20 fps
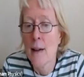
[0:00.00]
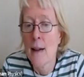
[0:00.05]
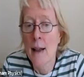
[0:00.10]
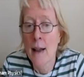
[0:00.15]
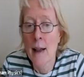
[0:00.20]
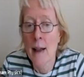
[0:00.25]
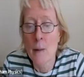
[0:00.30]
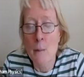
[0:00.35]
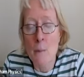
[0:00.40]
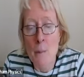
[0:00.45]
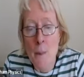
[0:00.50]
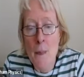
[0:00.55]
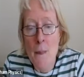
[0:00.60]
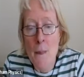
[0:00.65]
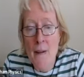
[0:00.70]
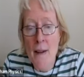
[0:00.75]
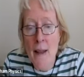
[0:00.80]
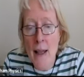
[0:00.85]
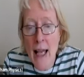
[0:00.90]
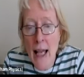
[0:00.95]
Okay. Um,
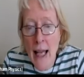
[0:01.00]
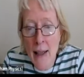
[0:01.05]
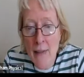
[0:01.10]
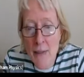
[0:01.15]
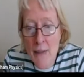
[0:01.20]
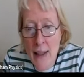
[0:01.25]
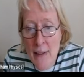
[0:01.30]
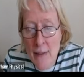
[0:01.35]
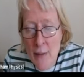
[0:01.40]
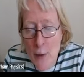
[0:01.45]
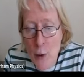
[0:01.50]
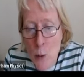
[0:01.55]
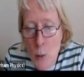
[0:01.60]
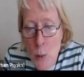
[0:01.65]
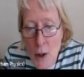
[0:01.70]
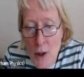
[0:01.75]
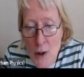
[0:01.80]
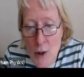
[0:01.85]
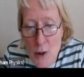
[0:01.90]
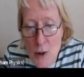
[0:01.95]
and then the
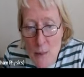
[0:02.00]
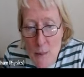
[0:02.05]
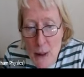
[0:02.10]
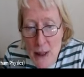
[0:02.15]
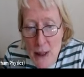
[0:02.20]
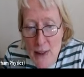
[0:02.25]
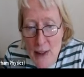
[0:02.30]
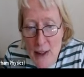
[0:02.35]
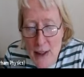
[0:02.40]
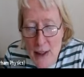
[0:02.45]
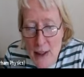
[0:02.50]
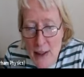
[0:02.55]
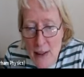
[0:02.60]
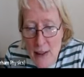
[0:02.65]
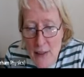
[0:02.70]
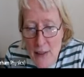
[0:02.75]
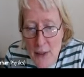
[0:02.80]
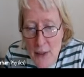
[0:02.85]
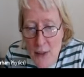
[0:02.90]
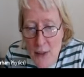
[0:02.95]
quantum bit here,